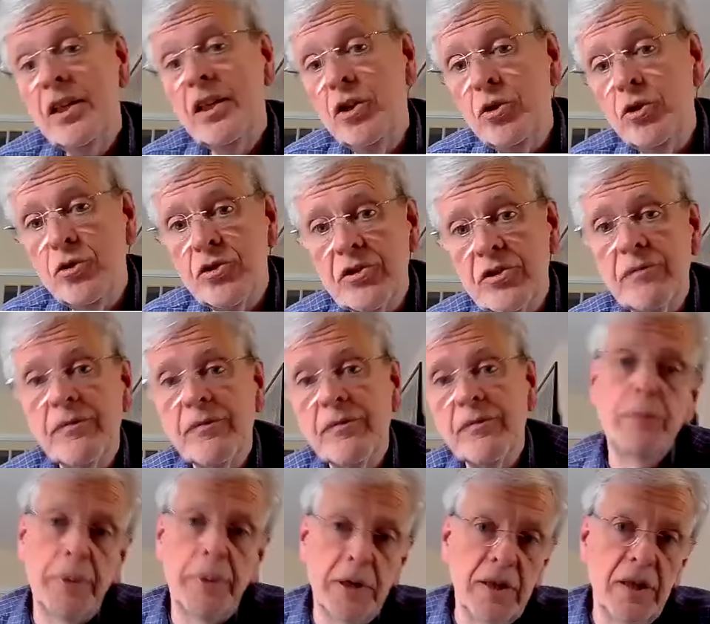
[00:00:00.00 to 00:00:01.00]
use of
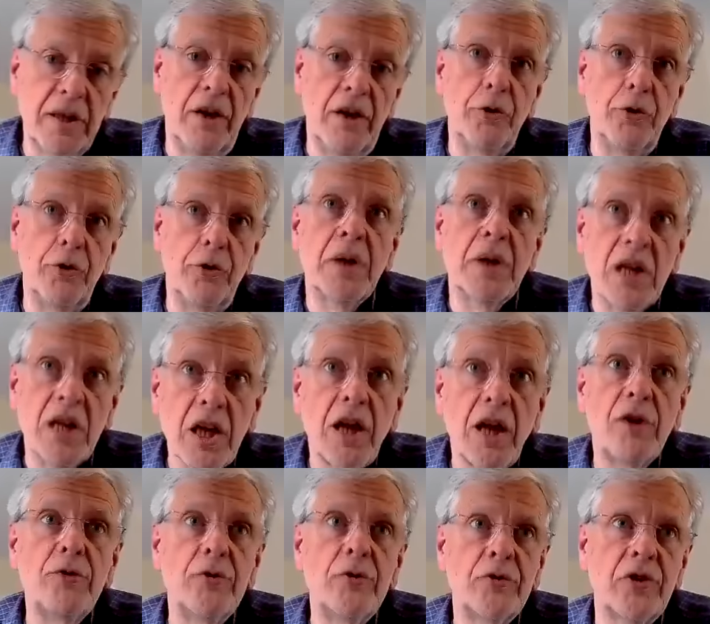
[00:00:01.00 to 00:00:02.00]
open loop,
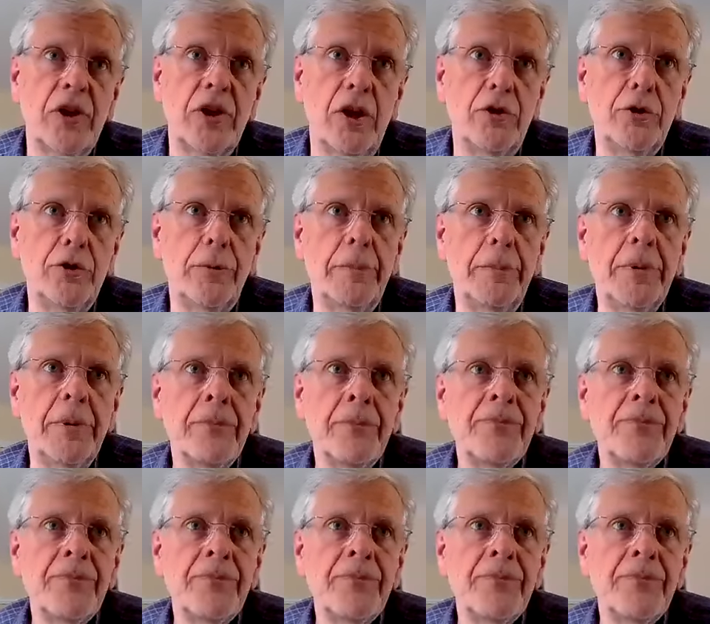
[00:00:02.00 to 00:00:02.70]
closed loop.